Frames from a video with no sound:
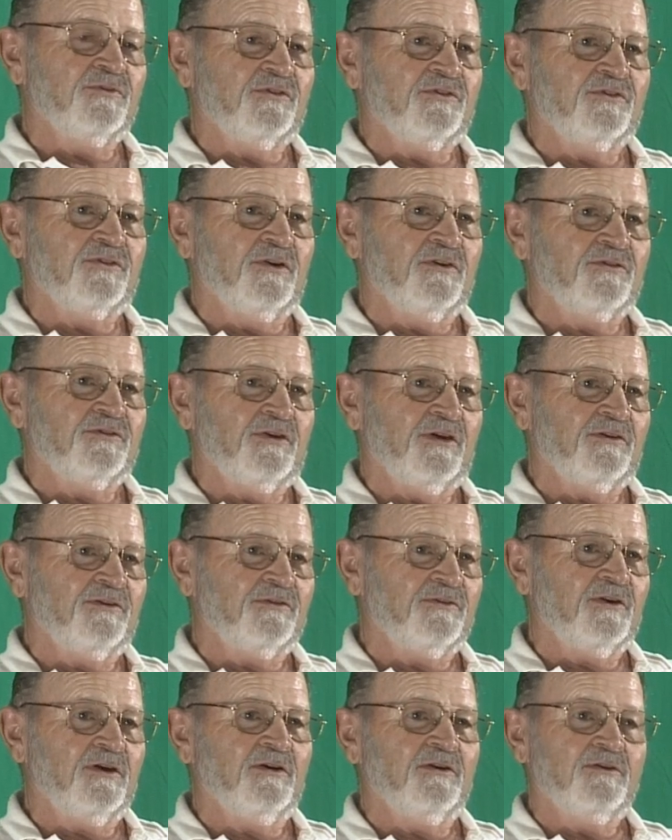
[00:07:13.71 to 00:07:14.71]
the Sunset
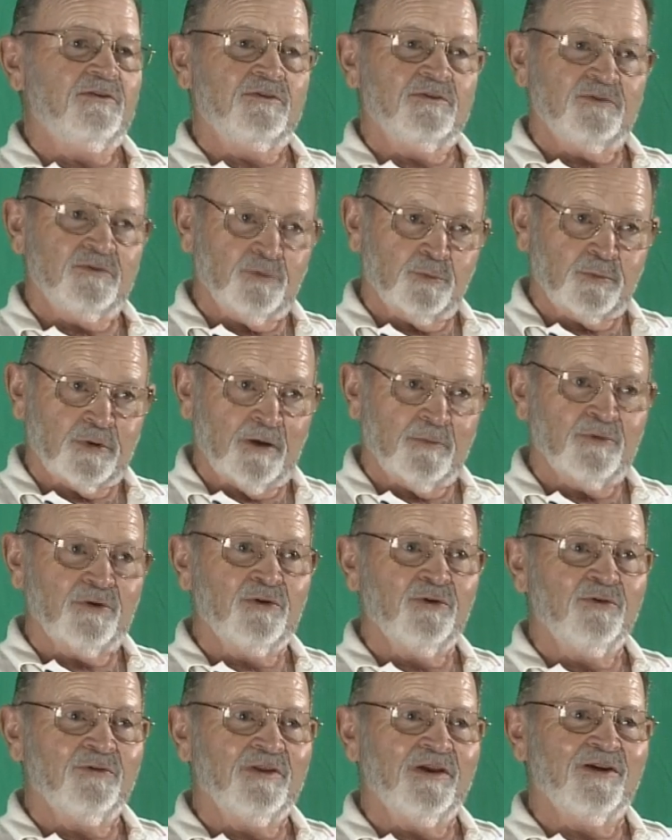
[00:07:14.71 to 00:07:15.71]
Stage. You've probably
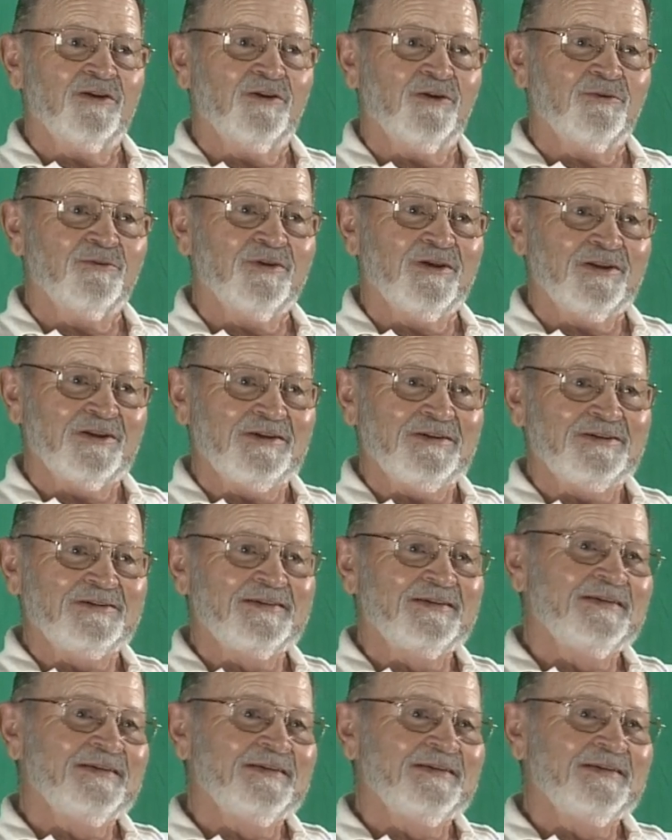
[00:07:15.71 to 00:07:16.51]
heard that already.